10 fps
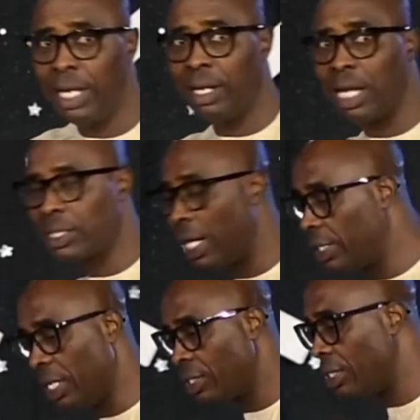the area
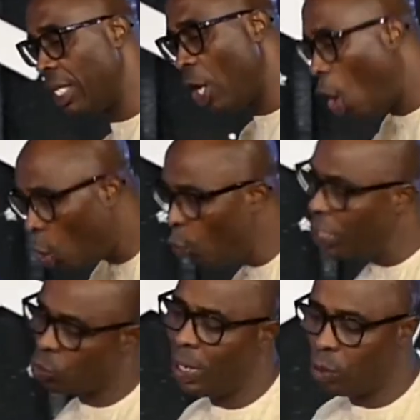scatters. They
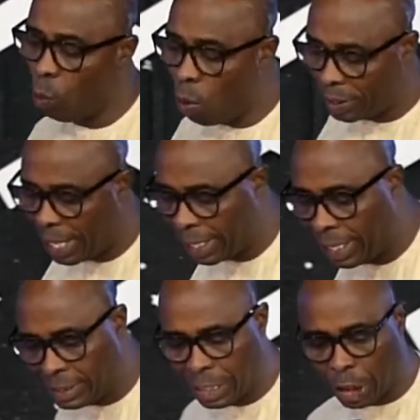always want to work
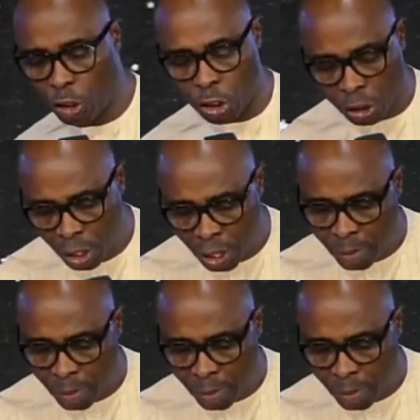against the church.